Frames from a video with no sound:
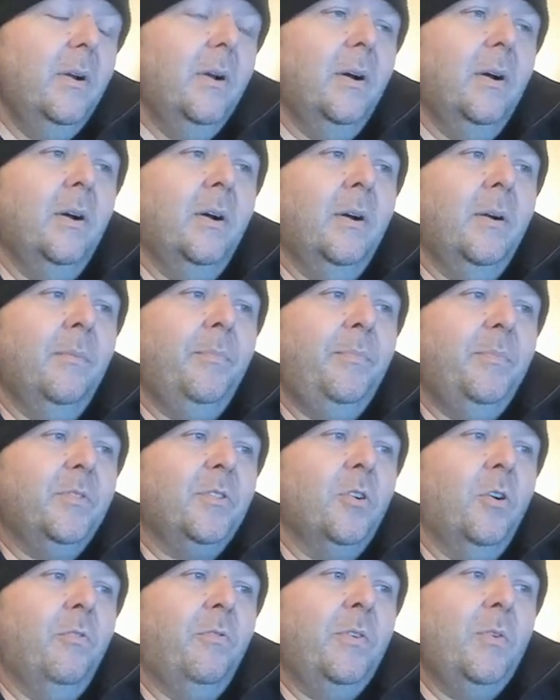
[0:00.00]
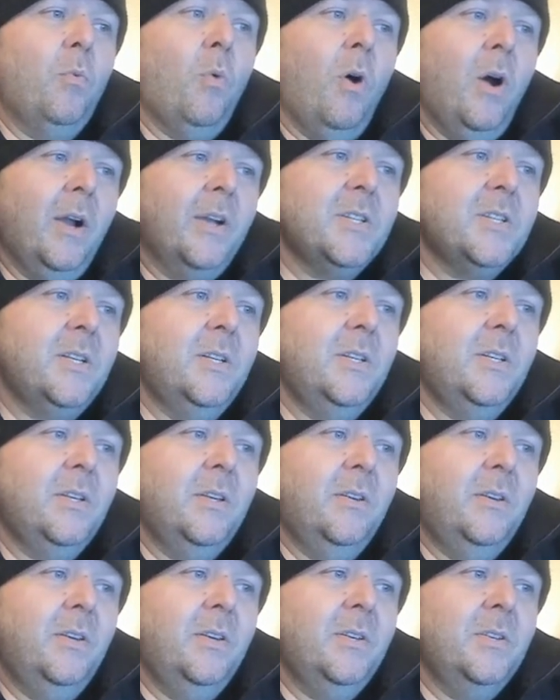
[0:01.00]
Um, so if he walks into
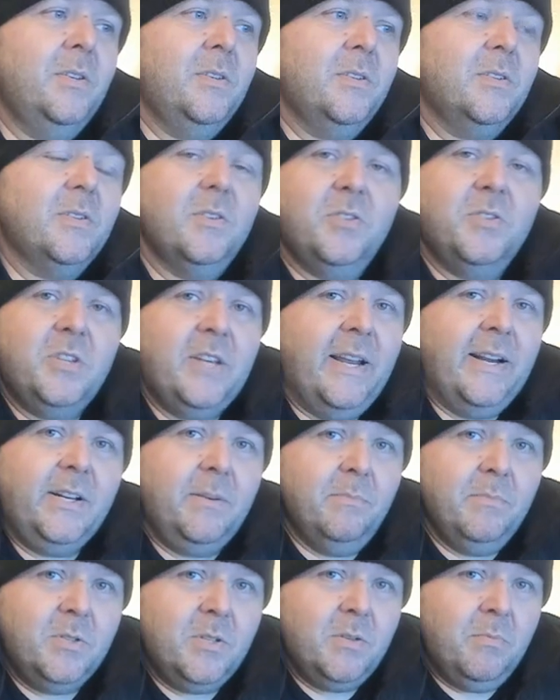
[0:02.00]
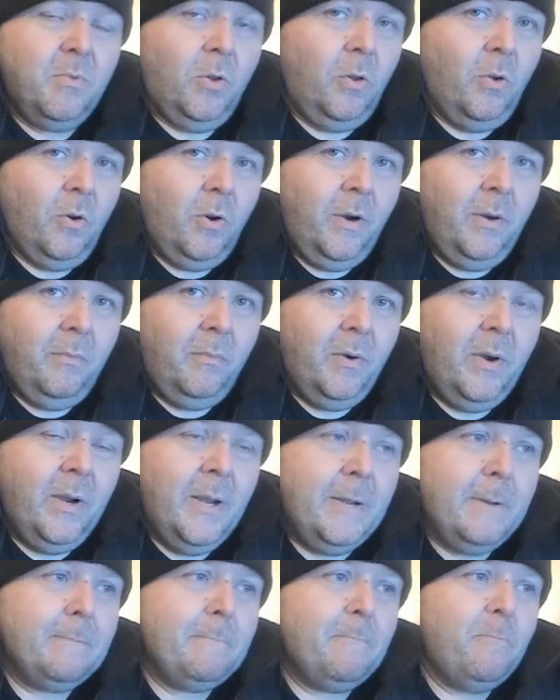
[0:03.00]
his sanctum sanctorum, right?